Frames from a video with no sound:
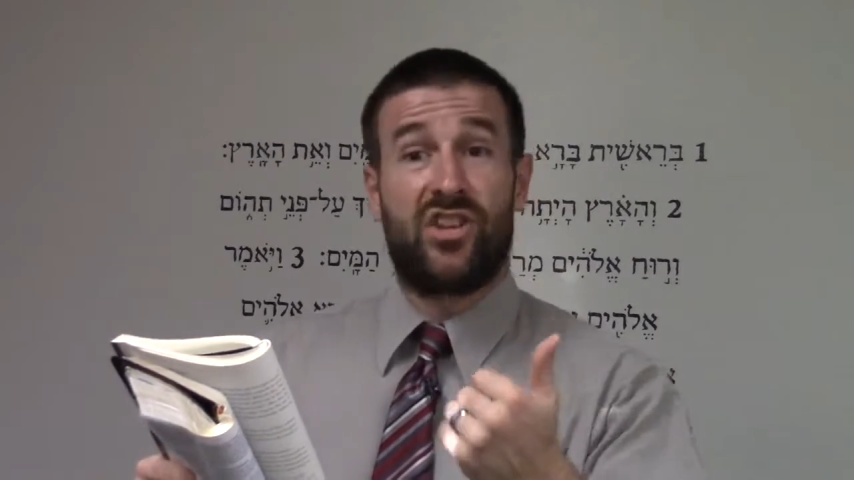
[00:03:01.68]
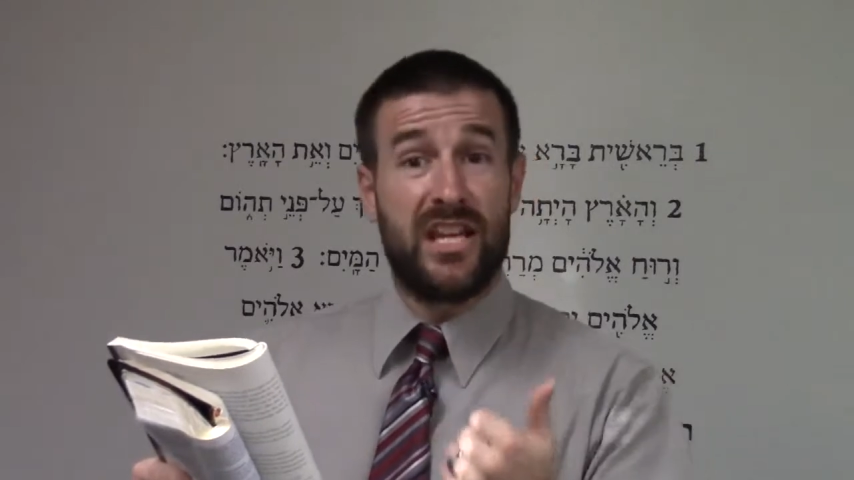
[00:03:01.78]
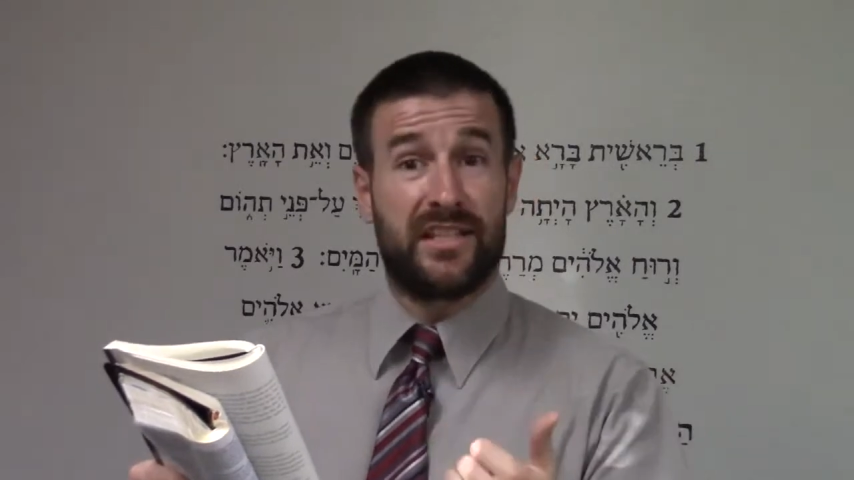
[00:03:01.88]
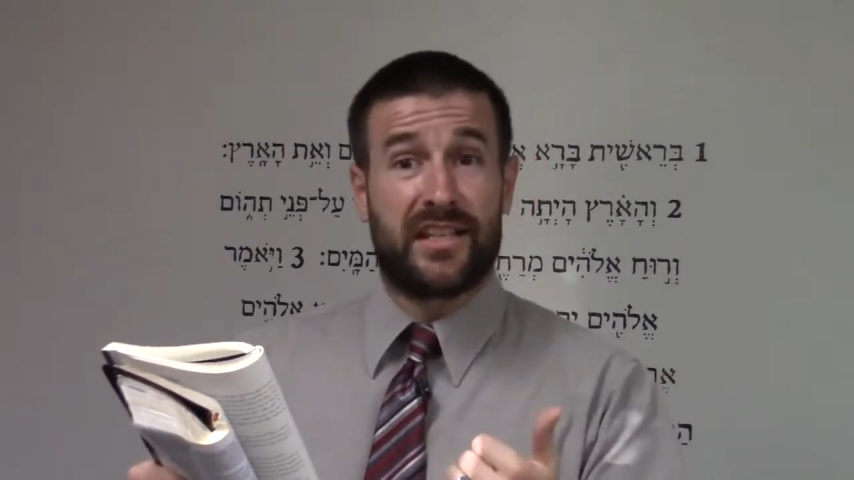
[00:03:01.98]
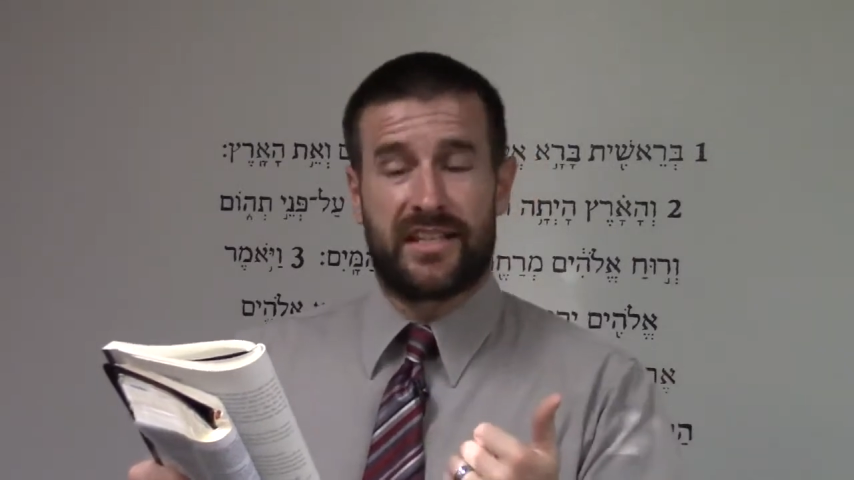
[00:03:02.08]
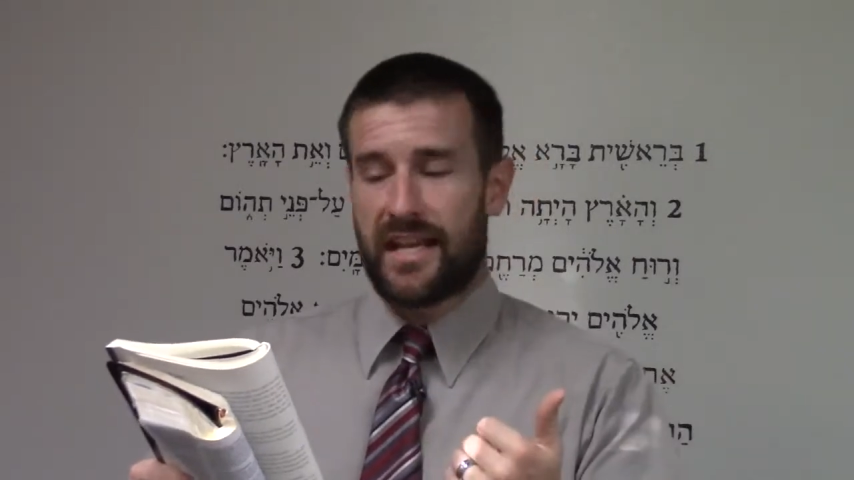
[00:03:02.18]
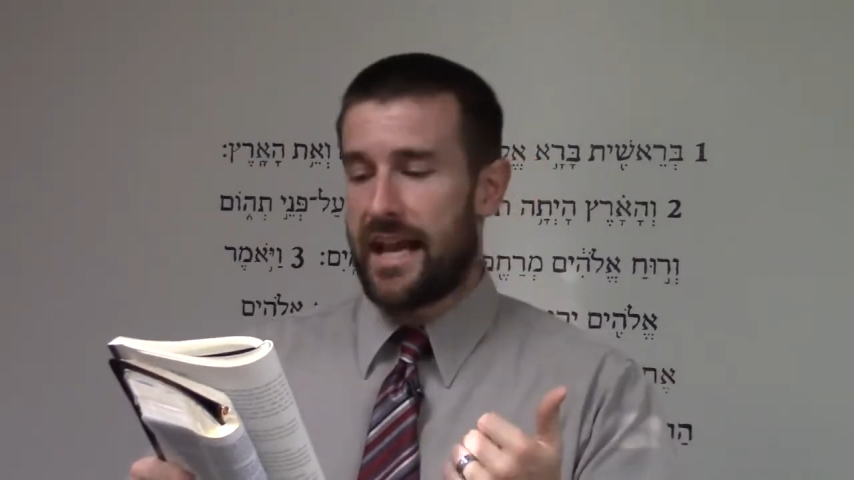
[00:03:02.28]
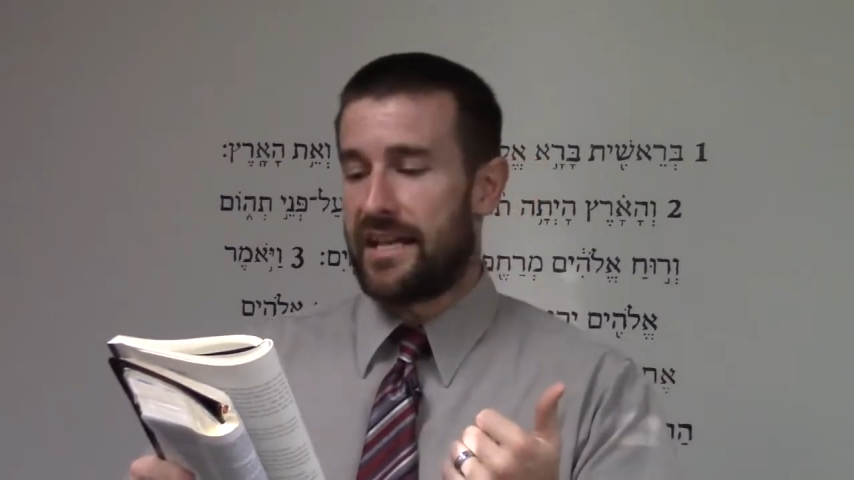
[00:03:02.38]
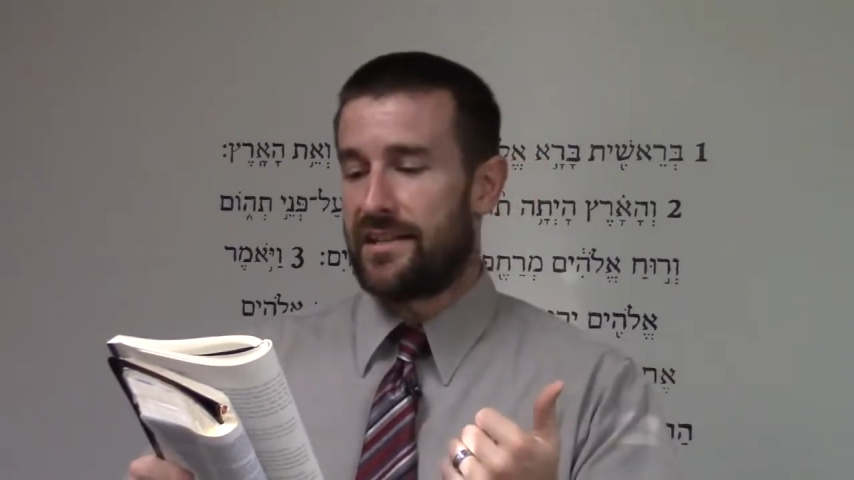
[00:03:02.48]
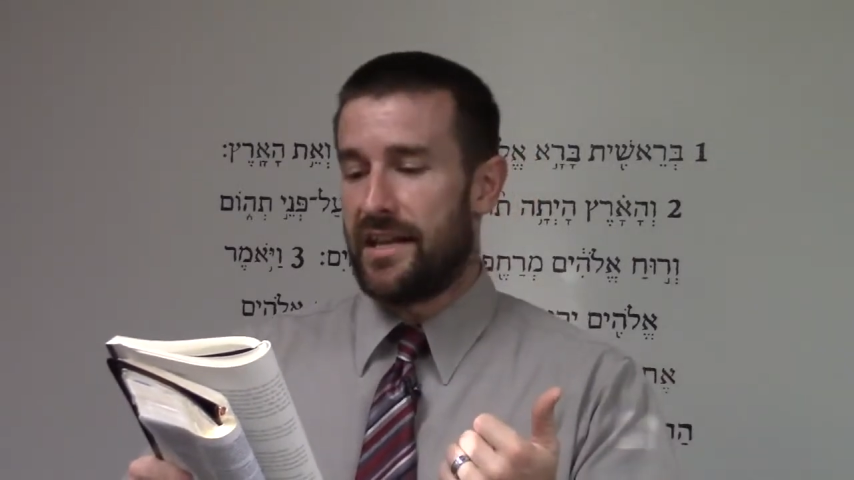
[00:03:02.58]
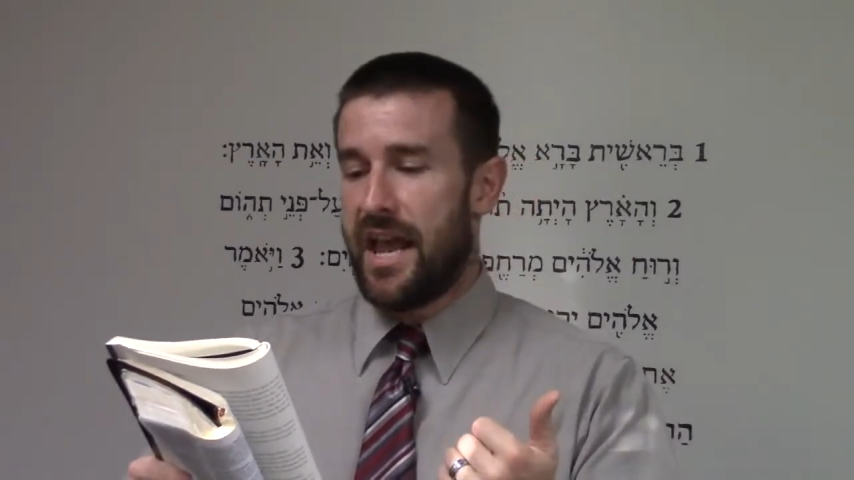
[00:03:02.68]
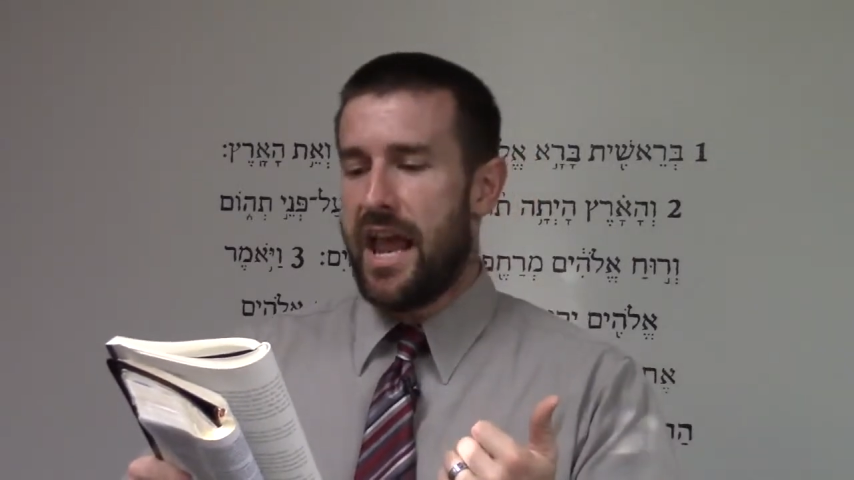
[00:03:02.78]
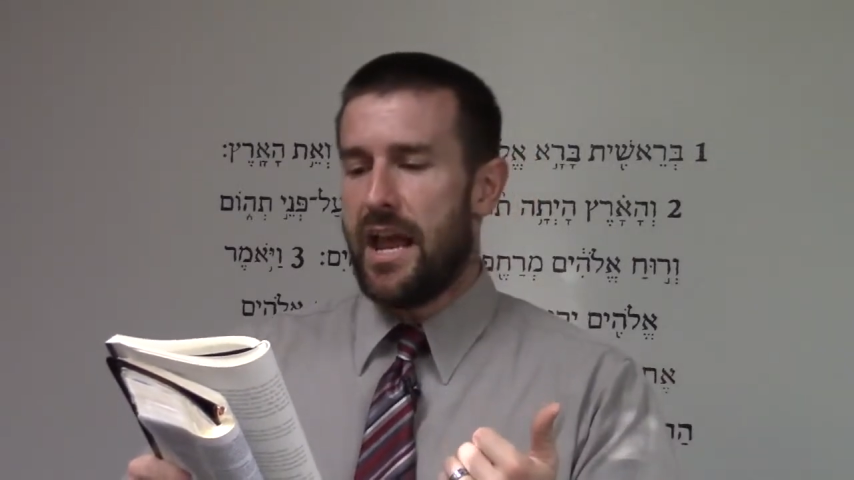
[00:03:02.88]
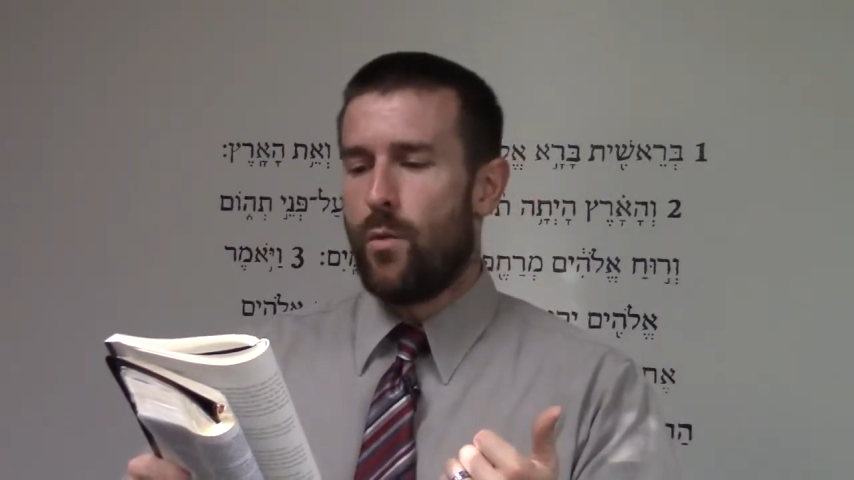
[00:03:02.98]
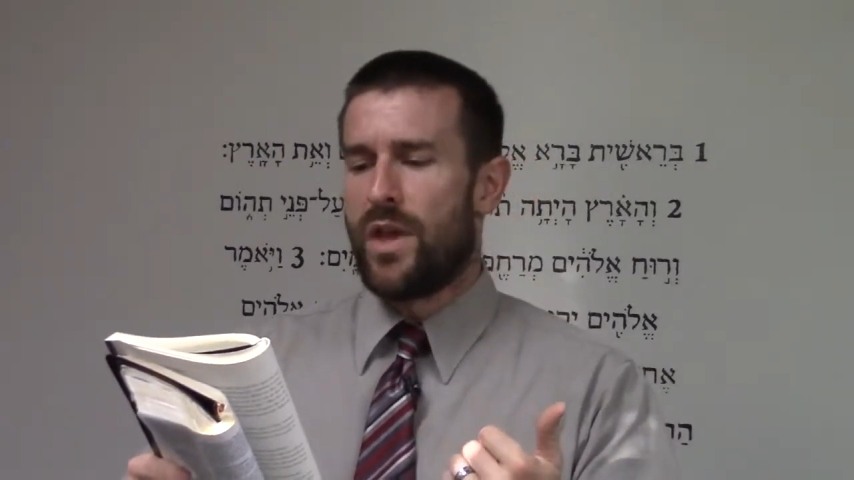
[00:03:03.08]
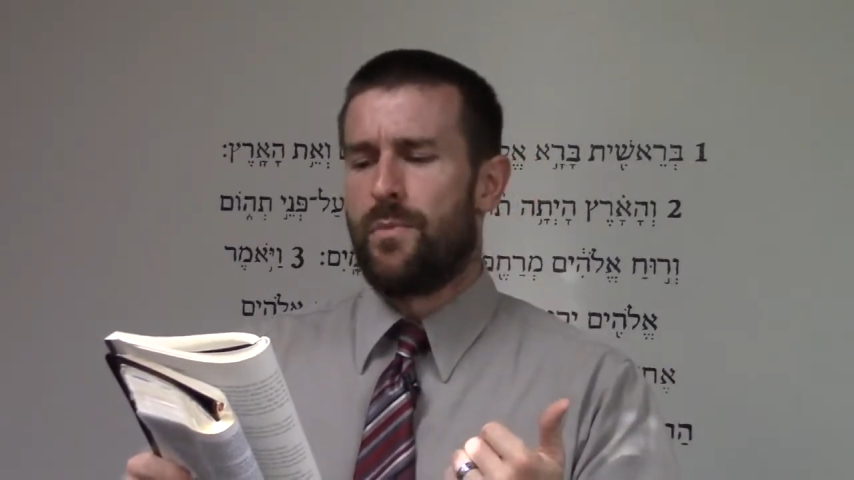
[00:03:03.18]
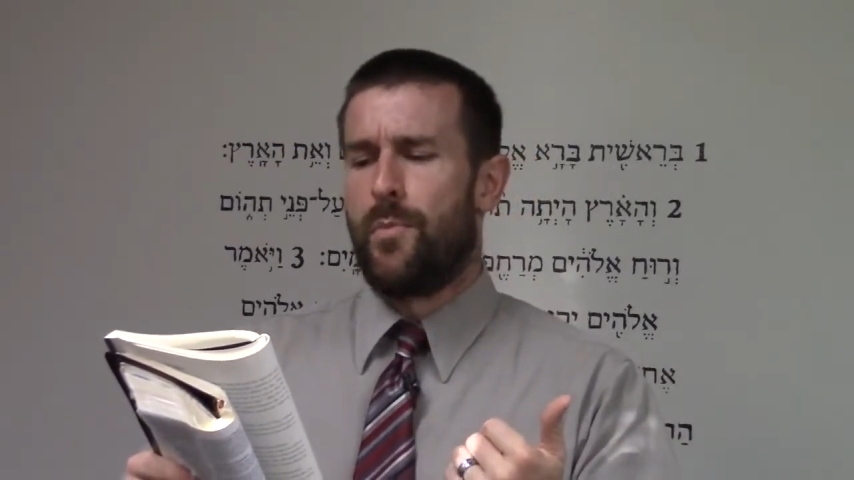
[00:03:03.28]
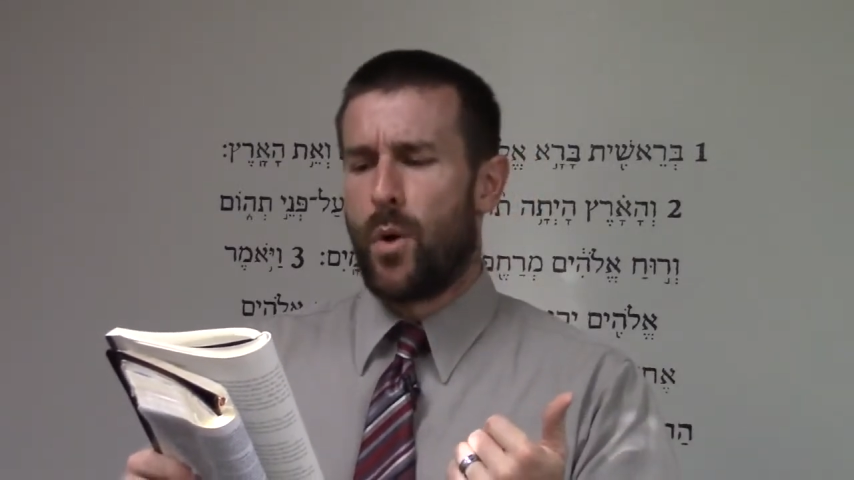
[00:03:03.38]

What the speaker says: Jesus says, "With